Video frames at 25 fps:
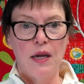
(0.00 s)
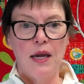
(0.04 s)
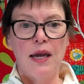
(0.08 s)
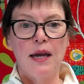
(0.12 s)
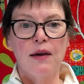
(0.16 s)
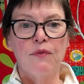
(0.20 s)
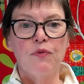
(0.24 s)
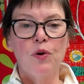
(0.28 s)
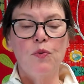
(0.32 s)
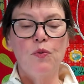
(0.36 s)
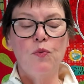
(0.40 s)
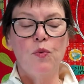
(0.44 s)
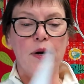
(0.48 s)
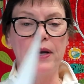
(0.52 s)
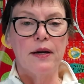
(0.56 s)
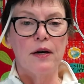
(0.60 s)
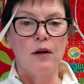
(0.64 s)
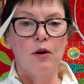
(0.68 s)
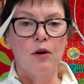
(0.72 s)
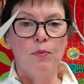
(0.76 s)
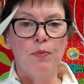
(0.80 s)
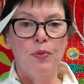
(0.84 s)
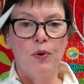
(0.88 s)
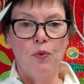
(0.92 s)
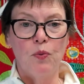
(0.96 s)

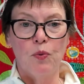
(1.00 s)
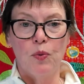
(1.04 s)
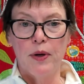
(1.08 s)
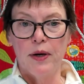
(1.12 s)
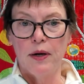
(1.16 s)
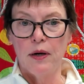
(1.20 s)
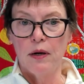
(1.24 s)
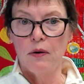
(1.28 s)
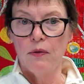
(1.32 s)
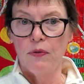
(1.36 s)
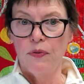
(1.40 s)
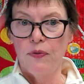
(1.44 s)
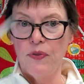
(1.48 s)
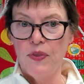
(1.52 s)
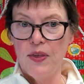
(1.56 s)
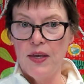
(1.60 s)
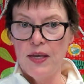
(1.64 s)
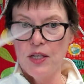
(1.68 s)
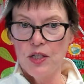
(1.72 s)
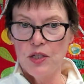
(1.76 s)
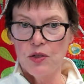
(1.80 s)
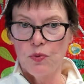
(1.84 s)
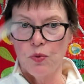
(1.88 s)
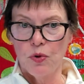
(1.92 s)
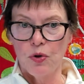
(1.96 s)
everywhere but where
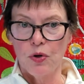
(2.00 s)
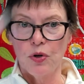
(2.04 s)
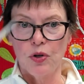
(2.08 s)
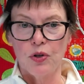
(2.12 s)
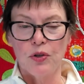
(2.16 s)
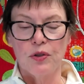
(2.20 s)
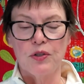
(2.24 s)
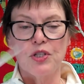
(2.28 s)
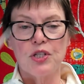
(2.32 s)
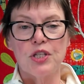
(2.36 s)
these were.